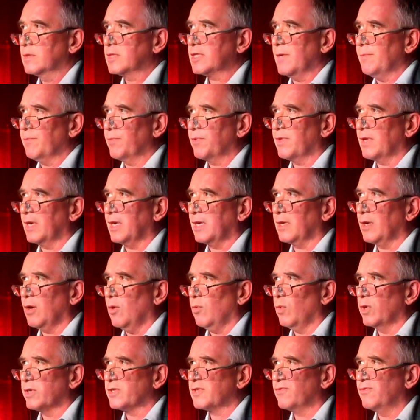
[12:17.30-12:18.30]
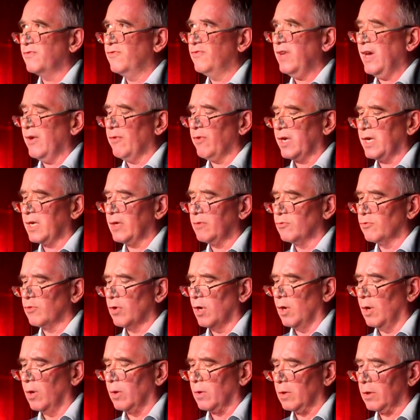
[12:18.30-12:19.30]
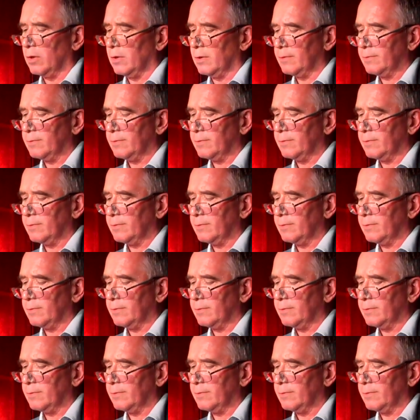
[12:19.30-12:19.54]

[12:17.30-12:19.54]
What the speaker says: Something was very wrong.